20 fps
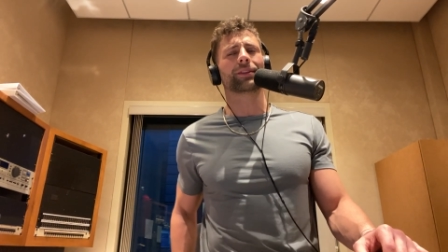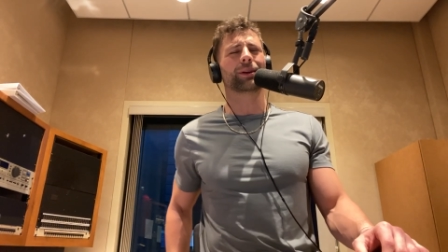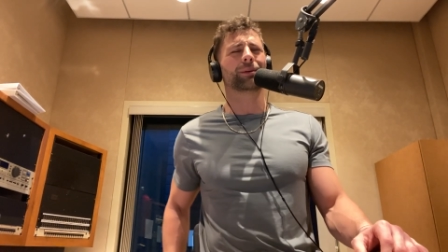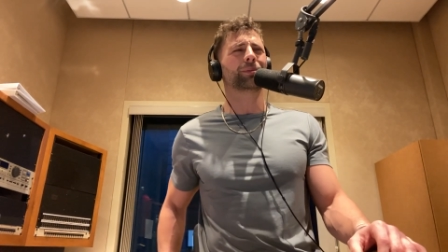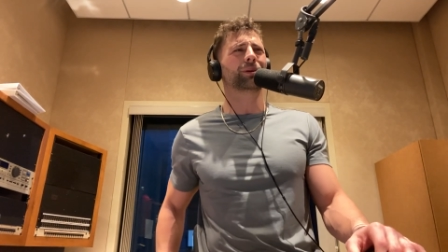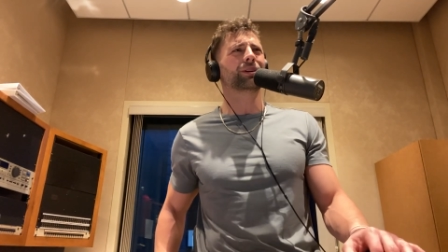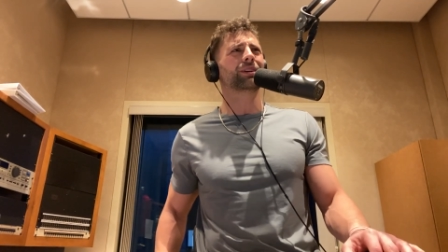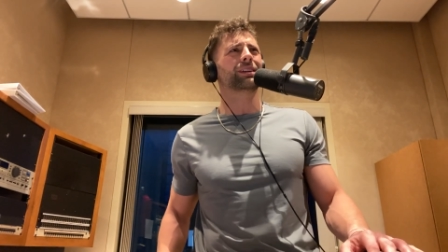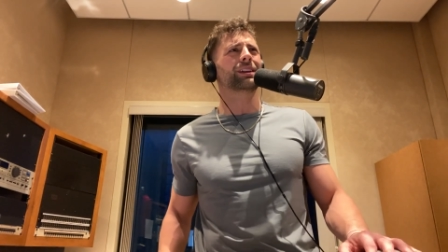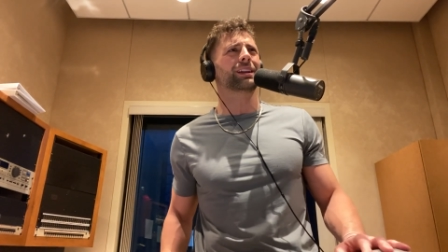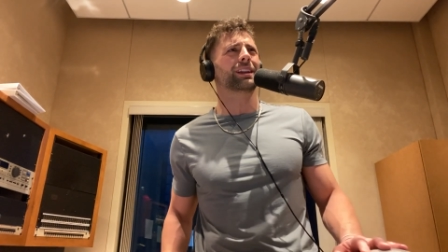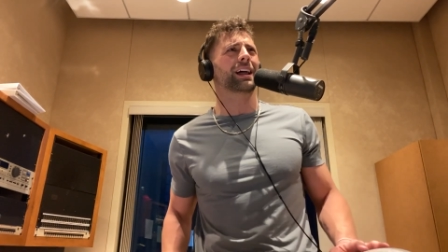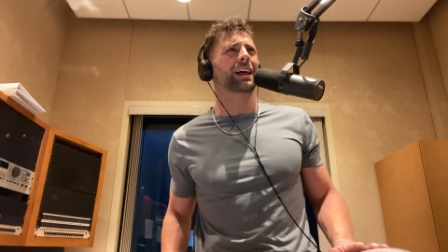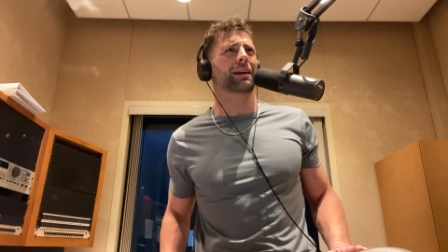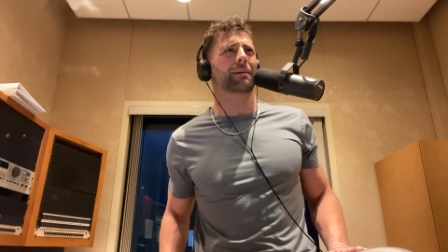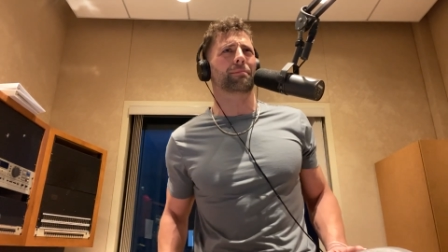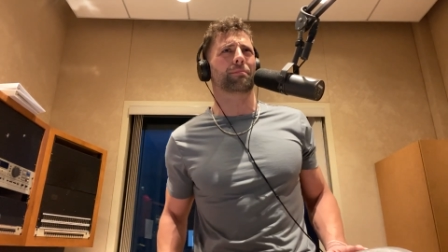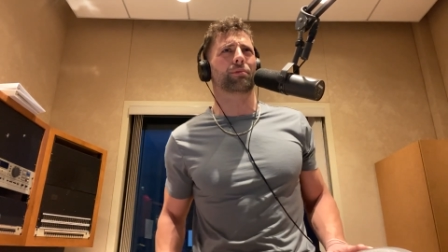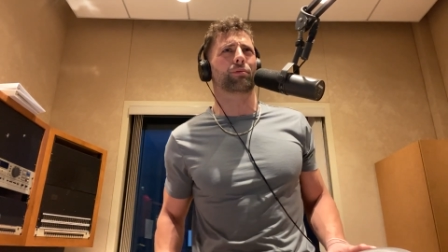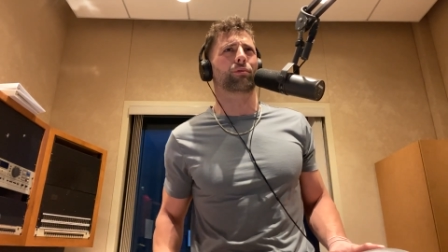they're putting a
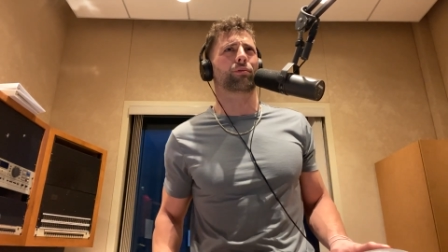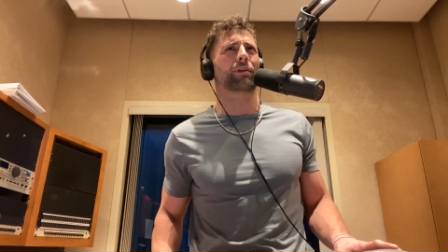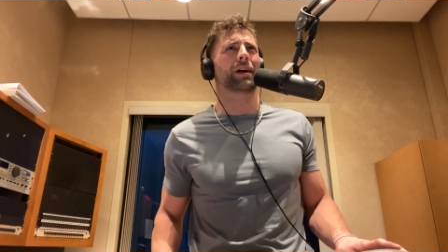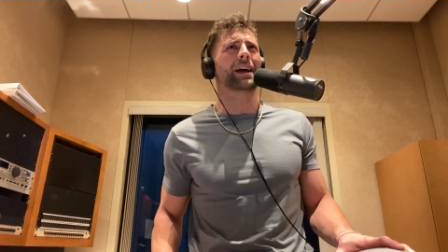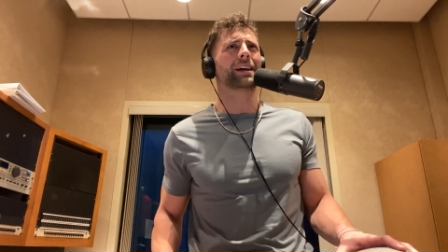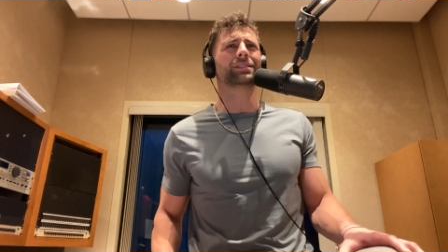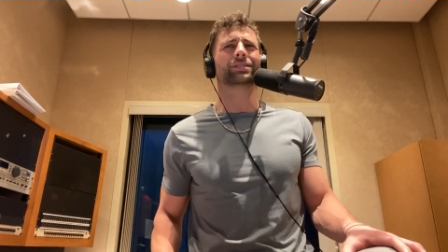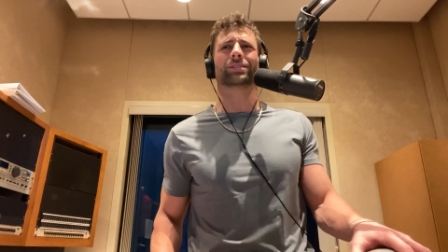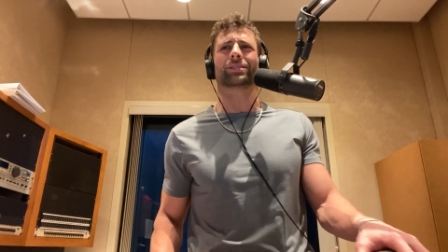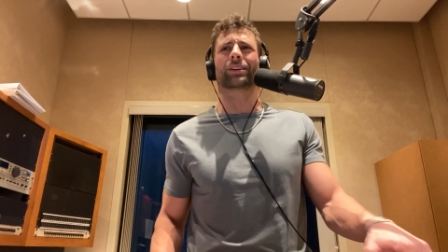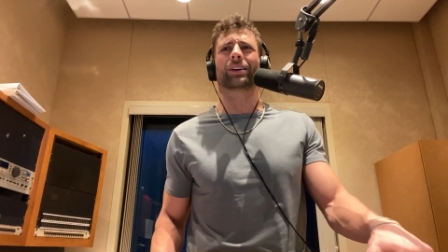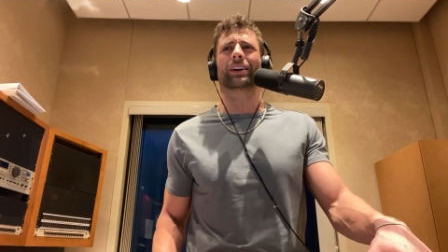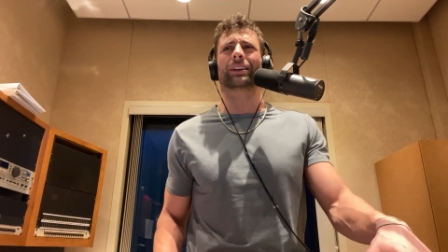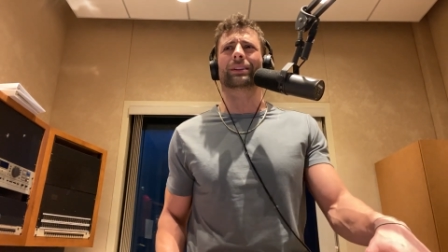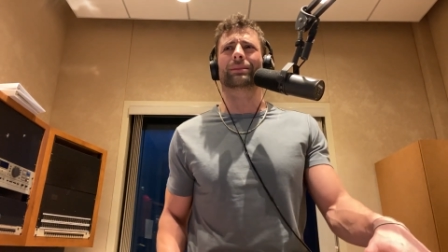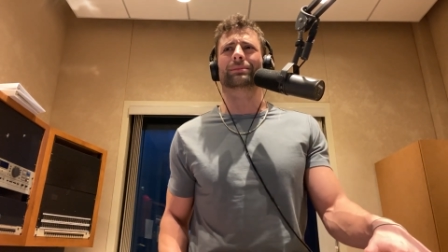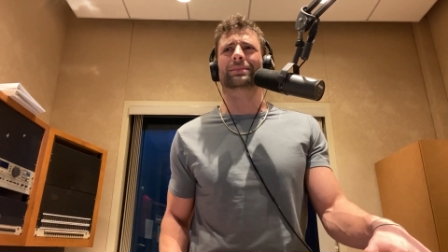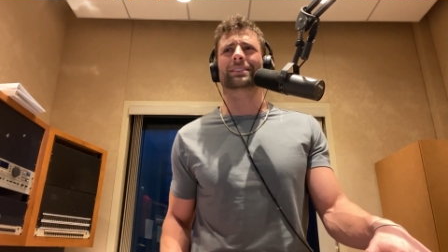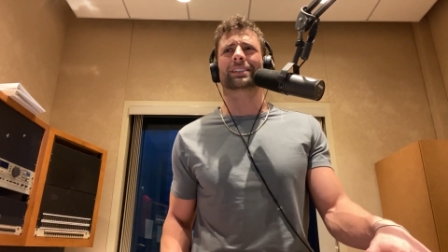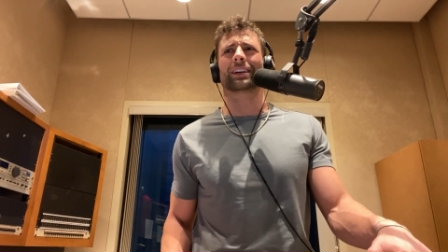lot of pressure on
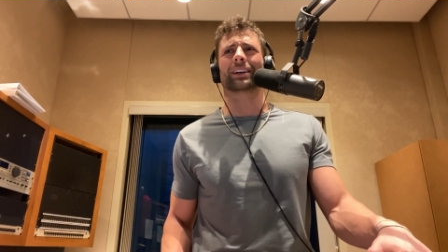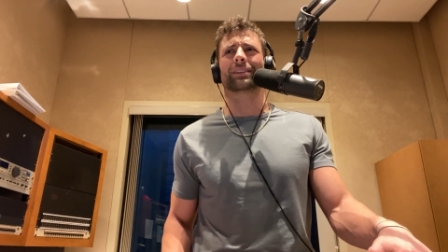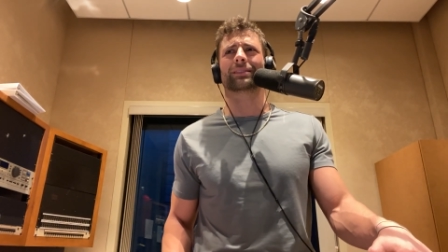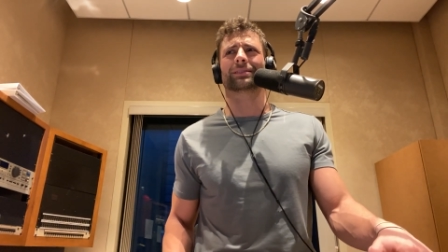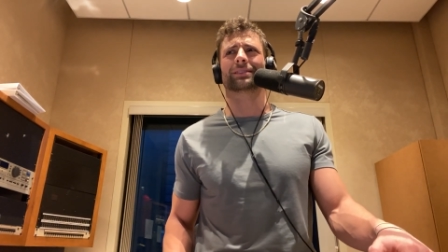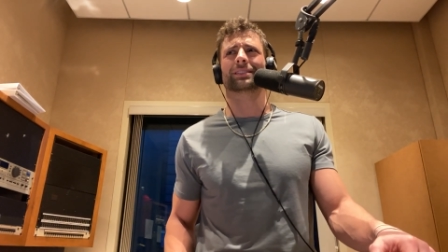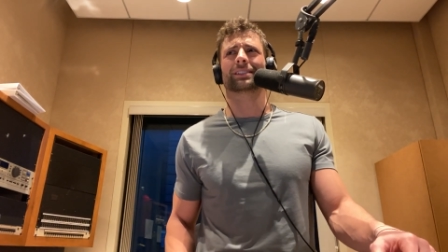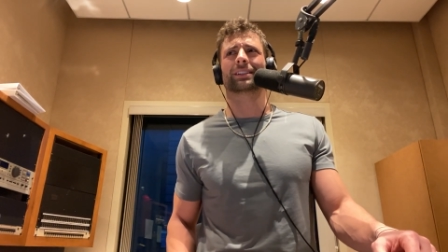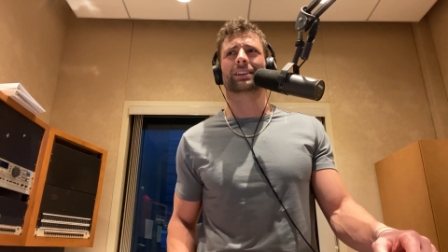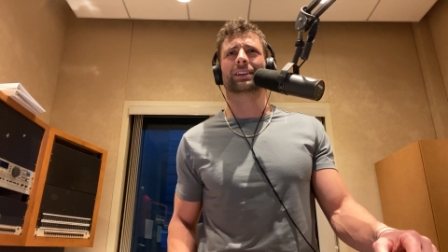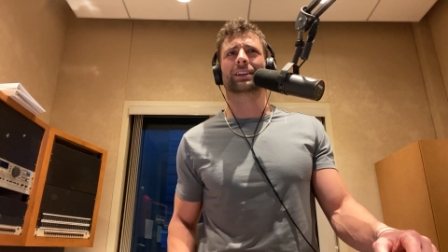themselves.